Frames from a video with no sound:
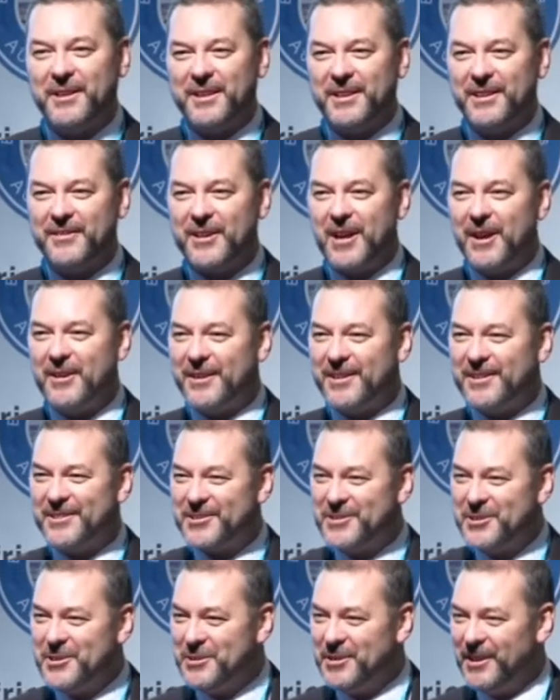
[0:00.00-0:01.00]
of going
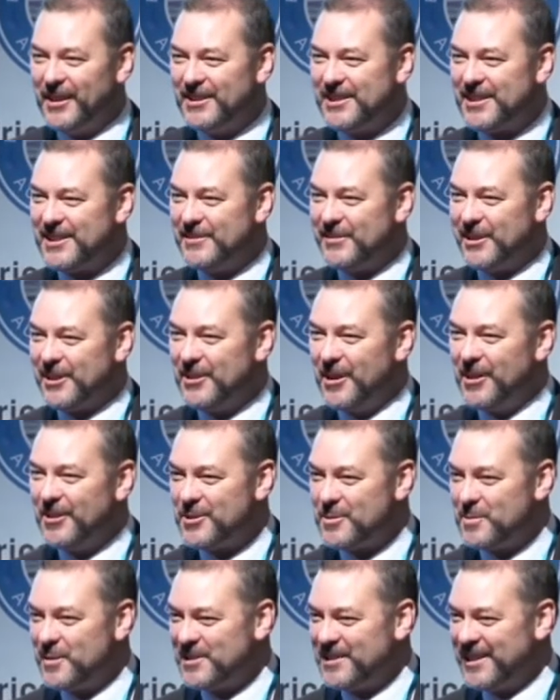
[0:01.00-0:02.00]
through the list of
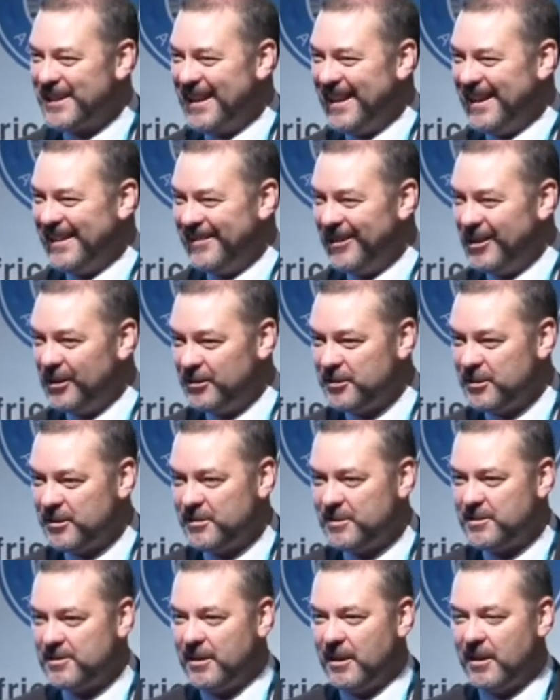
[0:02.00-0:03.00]
acknowledgements again, I'll do
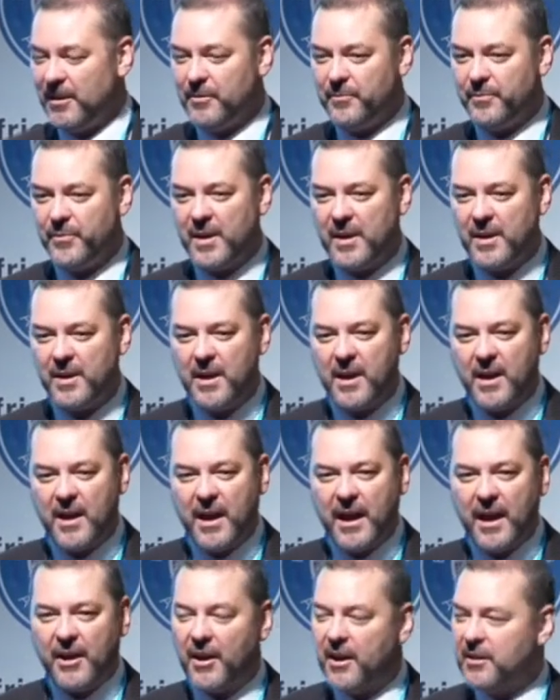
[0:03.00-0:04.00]
so.
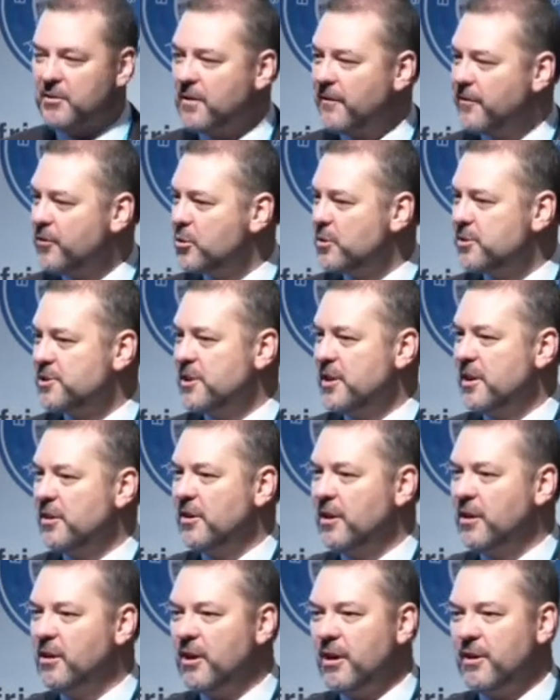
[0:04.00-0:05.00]
And of course, there are
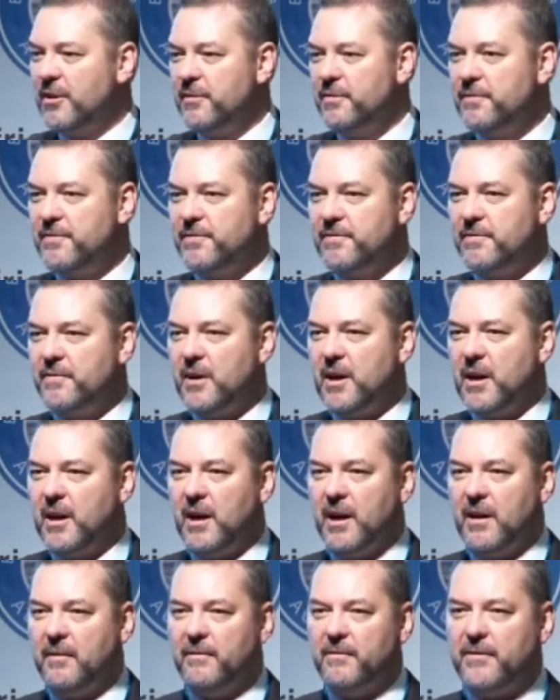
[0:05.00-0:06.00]
a lot of
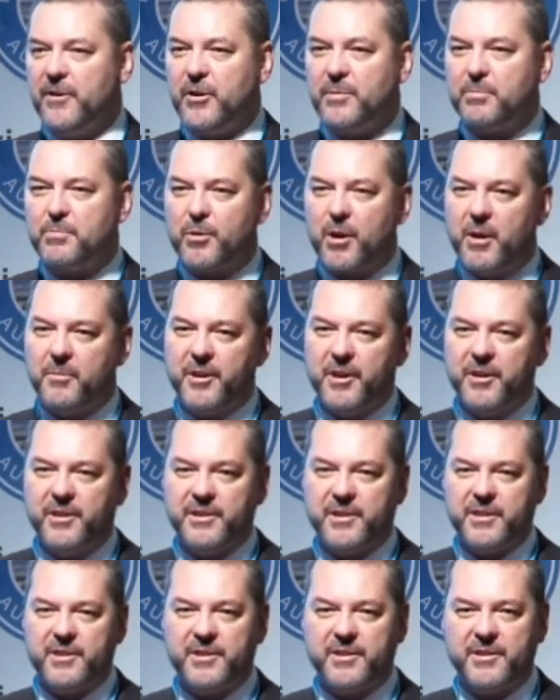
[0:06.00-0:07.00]
very prominent
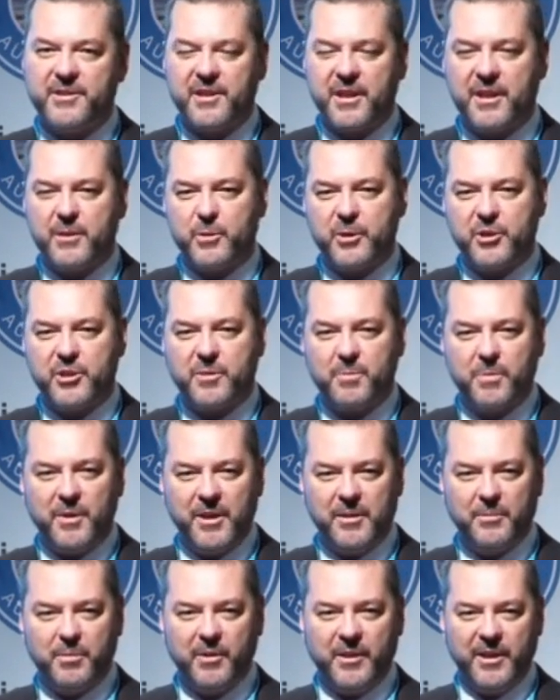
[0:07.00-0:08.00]
and distinguished
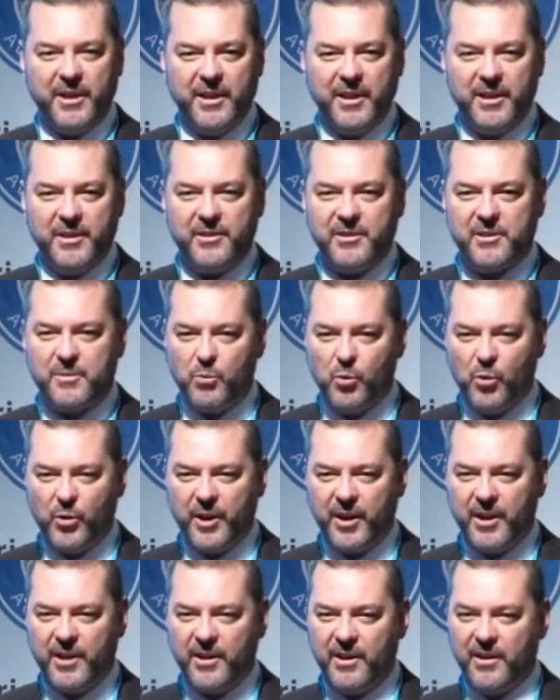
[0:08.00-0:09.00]
people here this
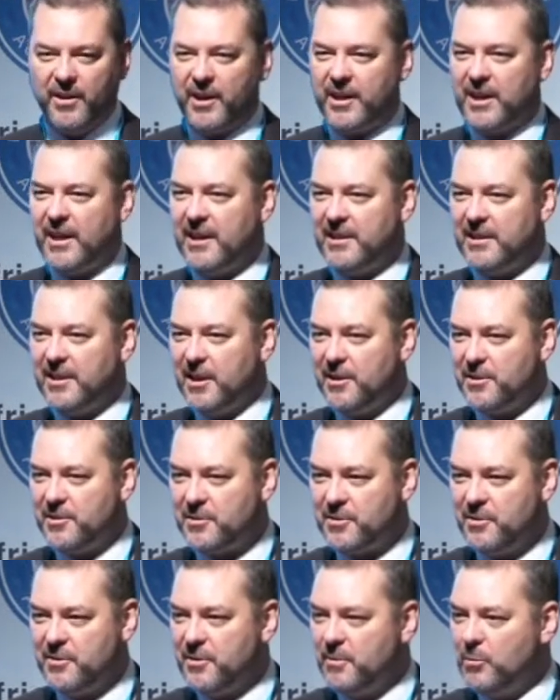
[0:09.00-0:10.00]
morning, and I can't go
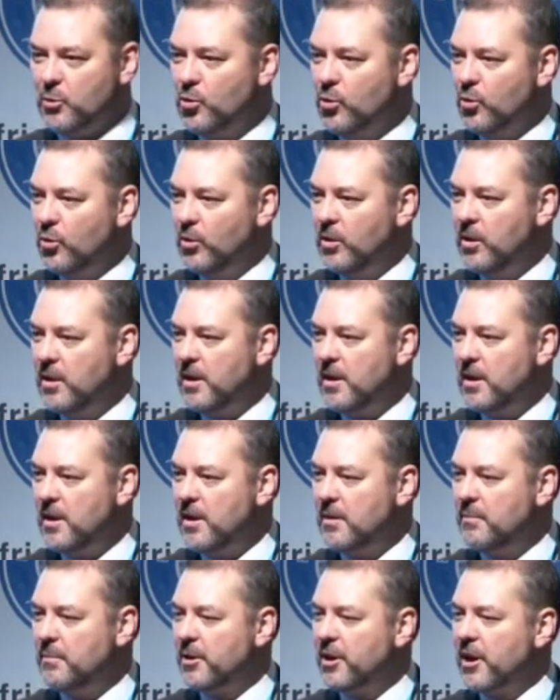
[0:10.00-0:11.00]
through them all.
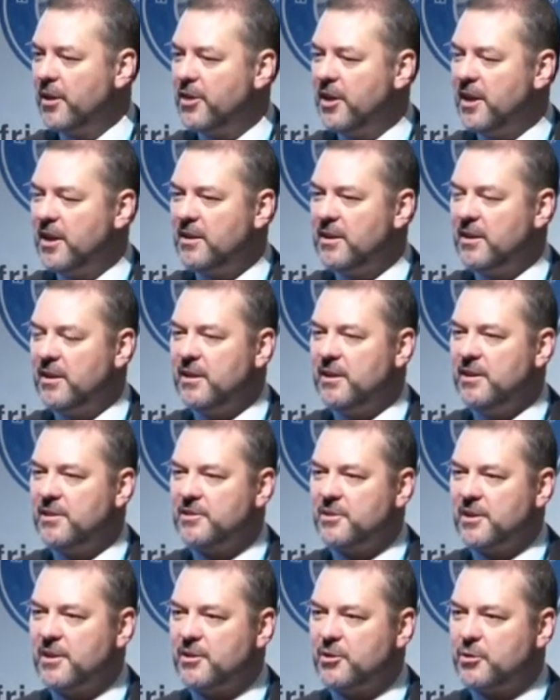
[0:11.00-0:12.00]
But I think that it is
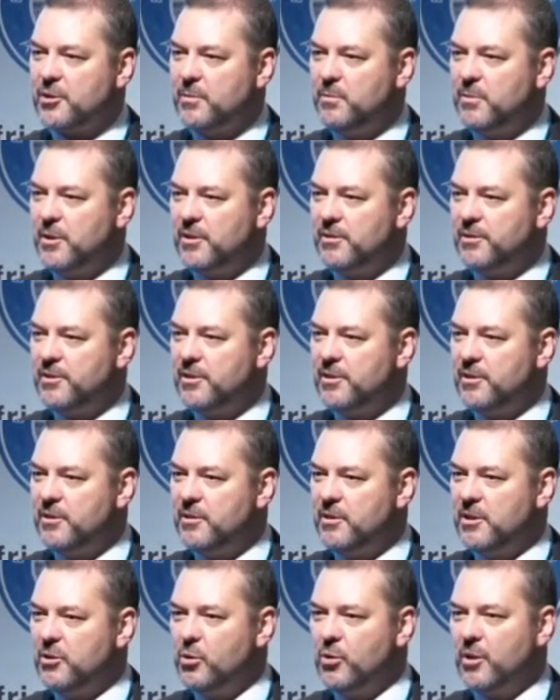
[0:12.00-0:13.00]
a tribute to
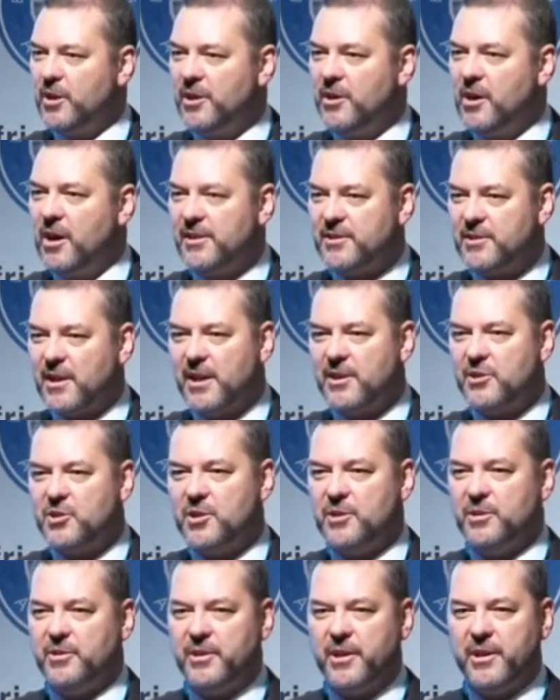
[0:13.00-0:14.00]
the
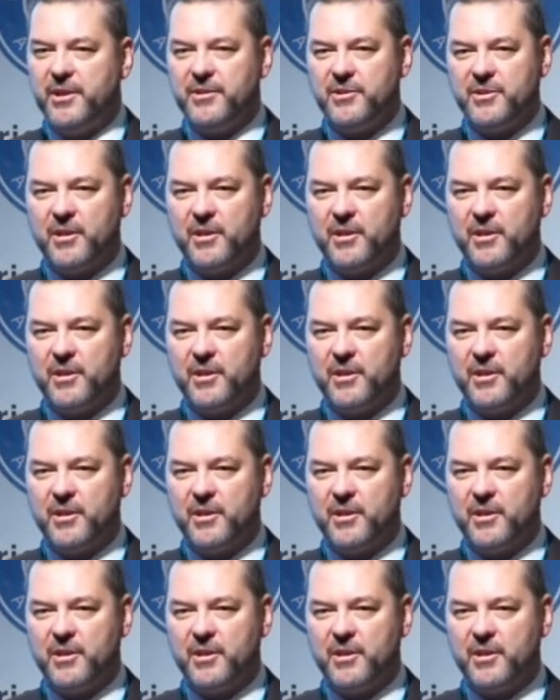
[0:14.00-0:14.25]
organisation that has